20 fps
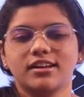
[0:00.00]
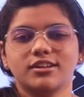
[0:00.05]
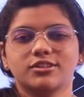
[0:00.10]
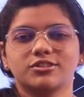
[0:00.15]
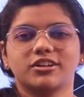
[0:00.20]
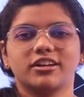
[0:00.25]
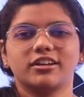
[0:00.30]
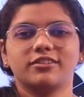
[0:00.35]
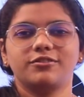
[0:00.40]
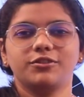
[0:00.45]

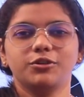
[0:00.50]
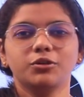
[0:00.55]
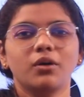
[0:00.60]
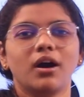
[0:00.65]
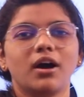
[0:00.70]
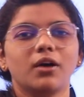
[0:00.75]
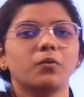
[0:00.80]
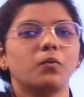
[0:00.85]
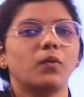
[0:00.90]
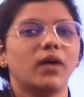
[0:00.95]
So if you
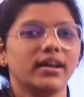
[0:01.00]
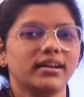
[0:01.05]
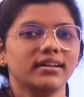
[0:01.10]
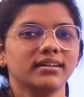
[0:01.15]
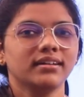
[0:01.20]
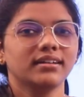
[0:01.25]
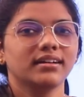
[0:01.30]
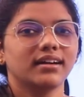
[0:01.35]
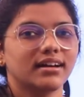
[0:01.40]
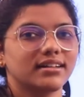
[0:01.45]
are one,
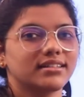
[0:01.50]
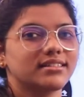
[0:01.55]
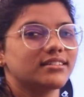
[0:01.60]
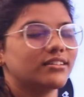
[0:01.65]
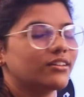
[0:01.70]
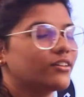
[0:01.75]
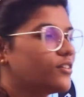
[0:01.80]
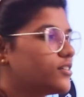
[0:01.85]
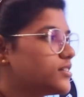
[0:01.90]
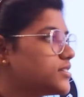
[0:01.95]

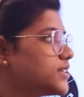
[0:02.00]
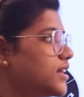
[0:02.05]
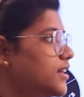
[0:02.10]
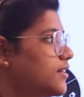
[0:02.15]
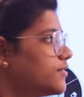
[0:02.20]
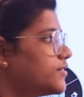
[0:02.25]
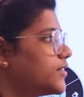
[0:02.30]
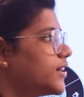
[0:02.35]
consider yourself